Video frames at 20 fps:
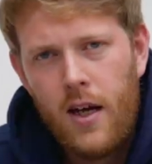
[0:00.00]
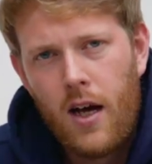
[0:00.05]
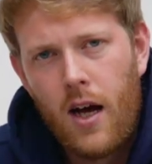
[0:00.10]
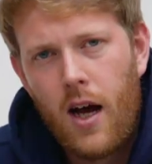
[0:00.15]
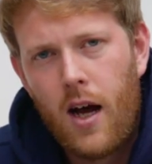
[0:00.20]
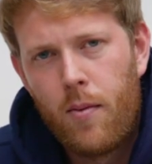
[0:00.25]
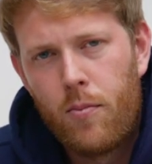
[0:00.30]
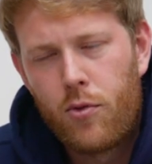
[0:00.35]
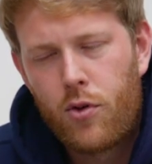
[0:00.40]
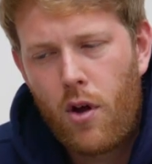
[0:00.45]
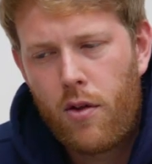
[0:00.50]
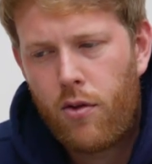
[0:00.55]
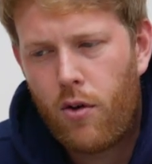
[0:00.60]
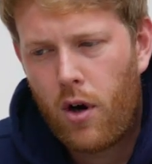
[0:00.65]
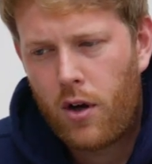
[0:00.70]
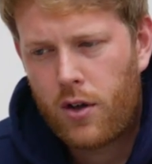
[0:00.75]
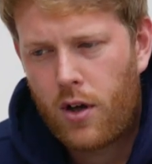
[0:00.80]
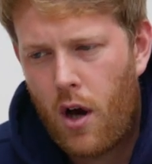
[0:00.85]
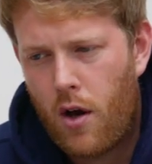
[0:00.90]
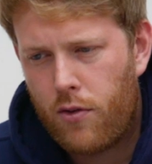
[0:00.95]
So I
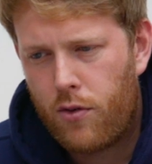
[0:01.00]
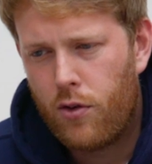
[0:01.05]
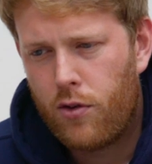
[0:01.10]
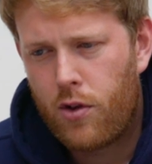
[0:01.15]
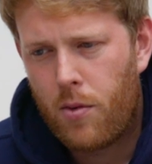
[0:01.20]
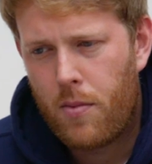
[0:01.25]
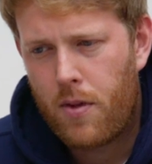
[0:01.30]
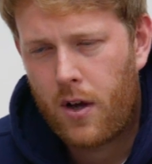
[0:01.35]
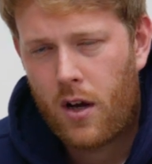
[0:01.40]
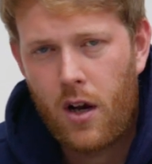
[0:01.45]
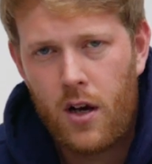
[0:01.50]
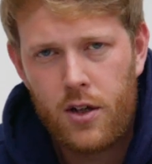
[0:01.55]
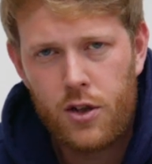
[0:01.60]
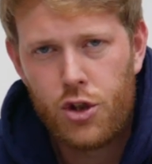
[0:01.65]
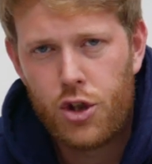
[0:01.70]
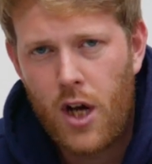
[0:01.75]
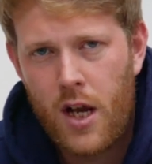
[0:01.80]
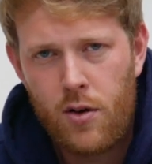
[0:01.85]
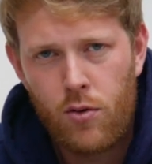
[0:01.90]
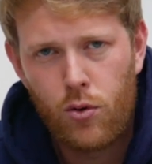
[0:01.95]
thought I'd go through some of the kind of
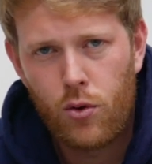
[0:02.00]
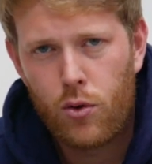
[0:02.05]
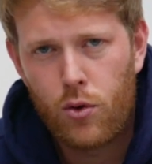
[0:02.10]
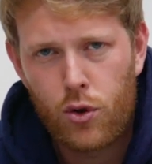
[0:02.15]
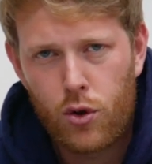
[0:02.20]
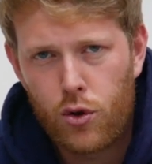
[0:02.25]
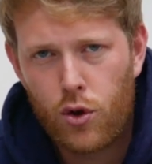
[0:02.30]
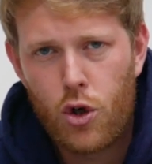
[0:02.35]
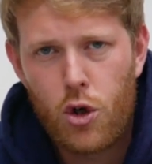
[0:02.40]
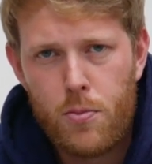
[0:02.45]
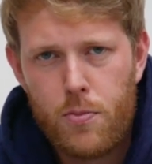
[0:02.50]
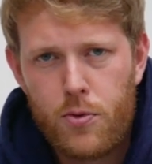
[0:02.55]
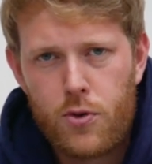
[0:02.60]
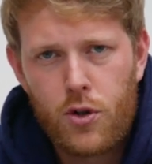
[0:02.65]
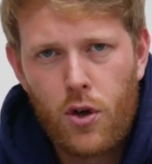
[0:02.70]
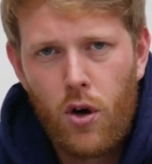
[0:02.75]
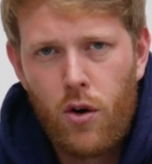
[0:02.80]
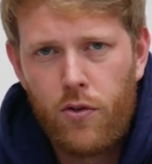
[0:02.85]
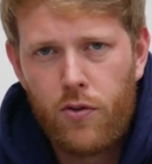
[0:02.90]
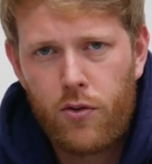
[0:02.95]
general
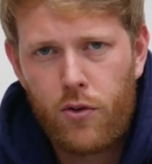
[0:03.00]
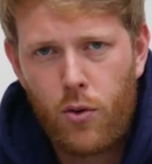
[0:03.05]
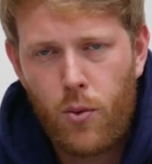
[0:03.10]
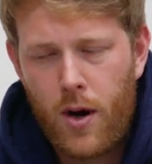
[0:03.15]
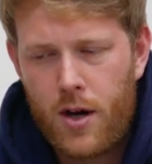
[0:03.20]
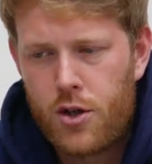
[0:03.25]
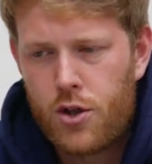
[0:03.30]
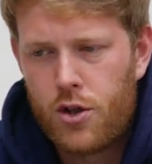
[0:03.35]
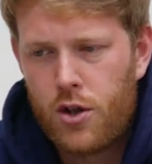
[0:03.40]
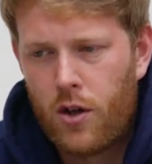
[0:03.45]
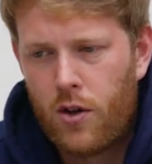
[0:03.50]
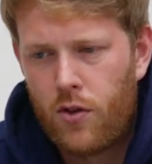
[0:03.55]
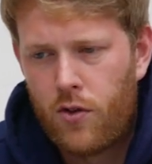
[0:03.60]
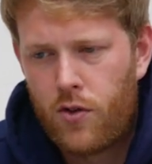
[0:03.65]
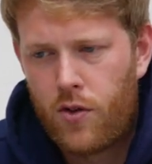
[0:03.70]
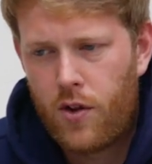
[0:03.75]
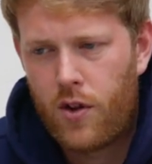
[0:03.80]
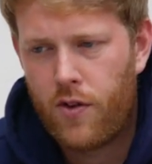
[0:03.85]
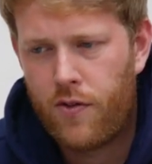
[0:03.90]
groups of questions.